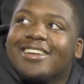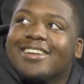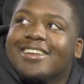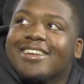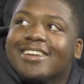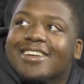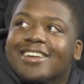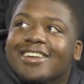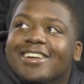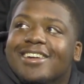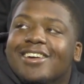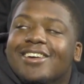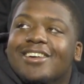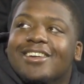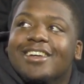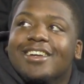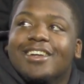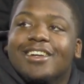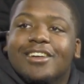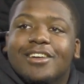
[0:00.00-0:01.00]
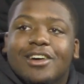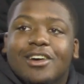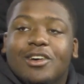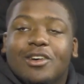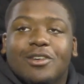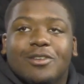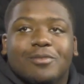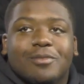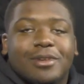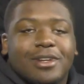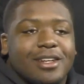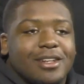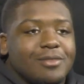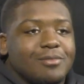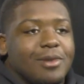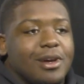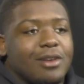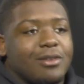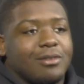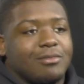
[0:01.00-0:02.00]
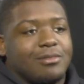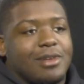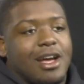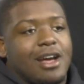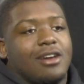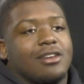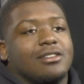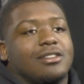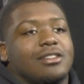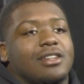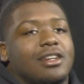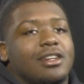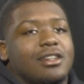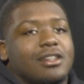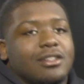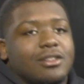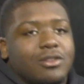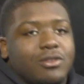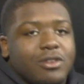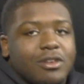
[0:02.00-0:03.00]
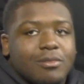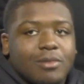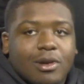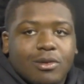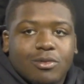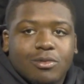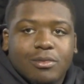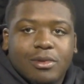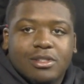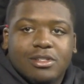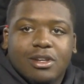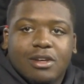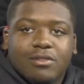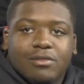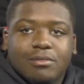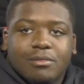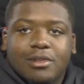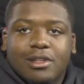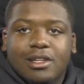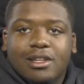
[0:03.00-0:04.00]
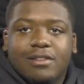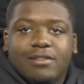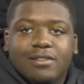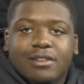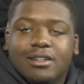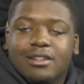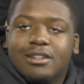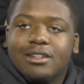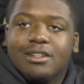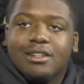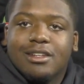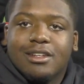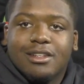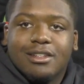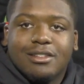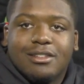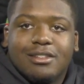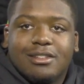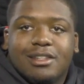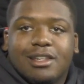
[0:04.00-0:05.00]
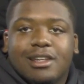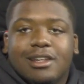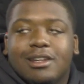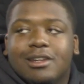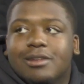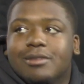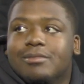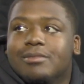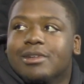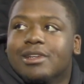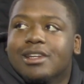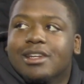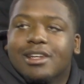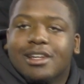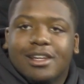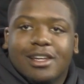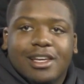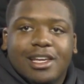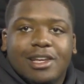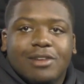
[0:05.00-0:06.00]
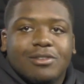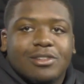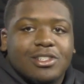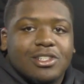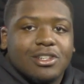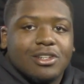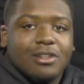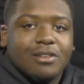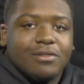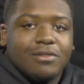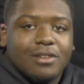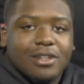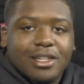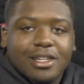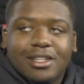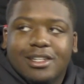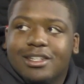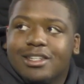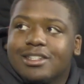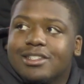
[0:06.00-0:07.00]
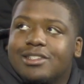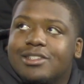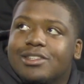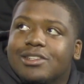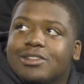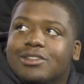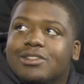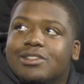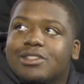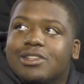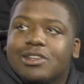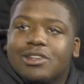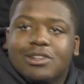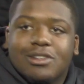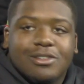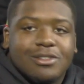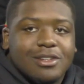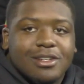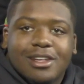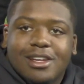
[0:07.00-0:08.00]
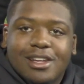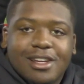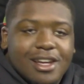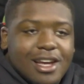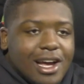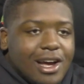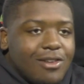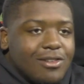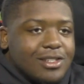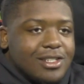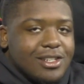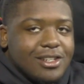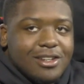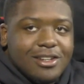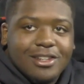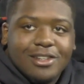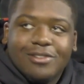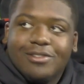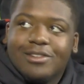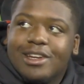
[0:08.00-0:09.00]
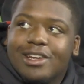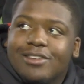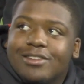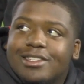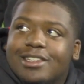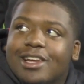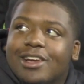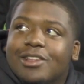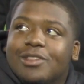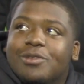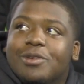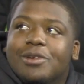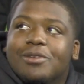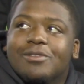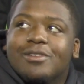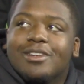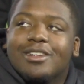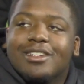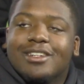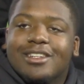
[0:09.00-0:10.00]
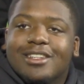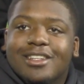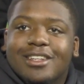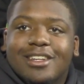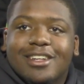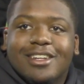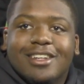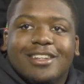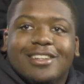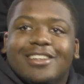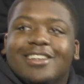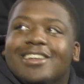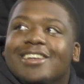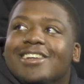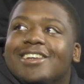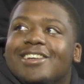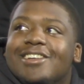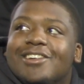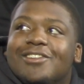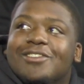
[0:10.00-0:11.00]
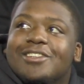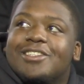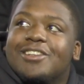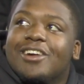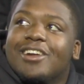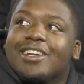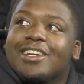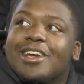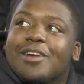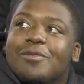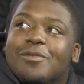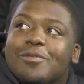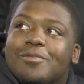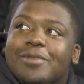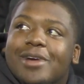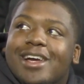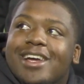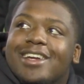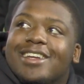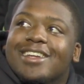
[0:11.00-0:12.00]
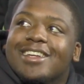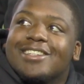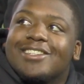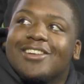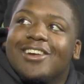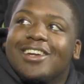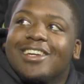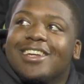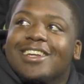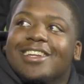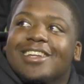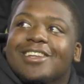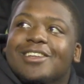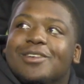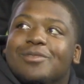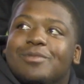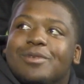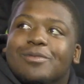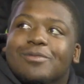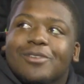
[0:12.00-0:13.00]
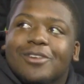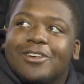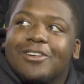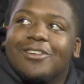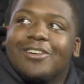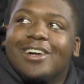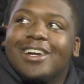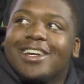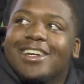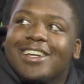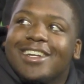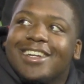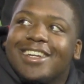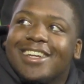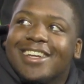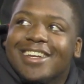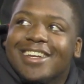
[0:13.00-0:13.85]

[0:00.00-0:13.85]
Indians fan. Oh, yeah. Oh, man. My house, three of my roommates are from Cleveland, and then Sam he was cheering for the Indians too. So I was hearing it when it was down 3-1, and then you know we started coming back, and they started getting a little bit more quiet